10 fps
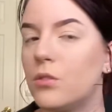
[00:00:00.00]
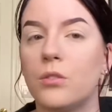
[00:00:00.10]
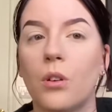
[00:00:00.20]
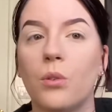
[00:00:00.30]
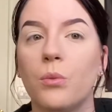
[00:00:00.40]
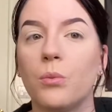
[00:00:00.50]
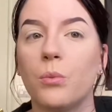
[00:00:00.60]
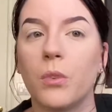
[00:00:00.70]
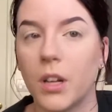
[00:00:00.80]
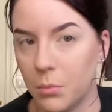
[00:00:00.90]
So
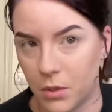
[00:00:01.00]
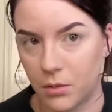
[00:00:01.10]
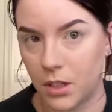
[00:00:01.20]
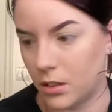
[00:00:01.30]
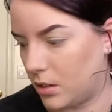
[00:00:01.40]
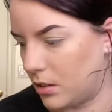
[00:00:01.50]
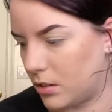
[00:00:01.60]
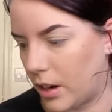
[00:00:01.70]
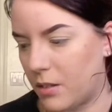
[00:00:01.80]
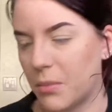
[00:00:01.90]
what I'm doing is
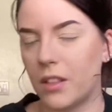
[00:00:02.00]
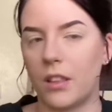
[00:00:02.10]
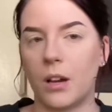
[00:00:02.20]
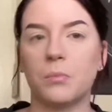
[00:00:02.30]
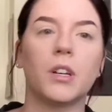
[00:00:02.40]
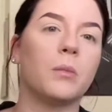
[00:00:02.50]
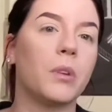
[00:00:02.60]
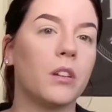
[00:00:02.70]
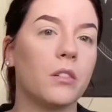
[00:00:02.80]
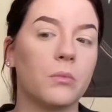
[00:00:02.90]
I have my laptop
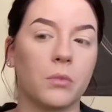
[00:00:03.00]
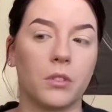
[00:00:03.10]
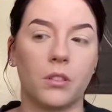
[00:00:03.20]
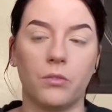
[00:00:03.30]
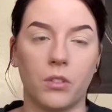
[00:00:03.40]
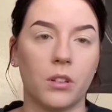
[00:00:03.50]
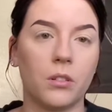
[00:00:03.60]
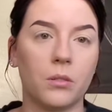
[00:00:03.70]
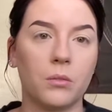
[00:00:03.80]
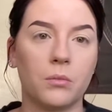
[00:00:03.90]
here with the
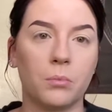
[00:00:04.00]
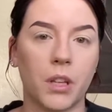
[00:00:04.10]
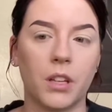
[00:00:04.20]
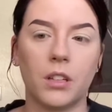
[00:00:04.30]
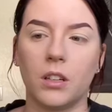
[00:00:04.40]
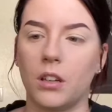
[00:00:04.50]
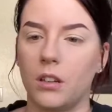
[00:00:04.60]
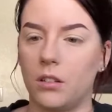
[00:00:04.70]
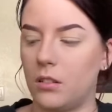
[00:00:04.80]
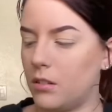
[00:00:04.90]
video playing
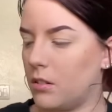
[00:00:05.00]
and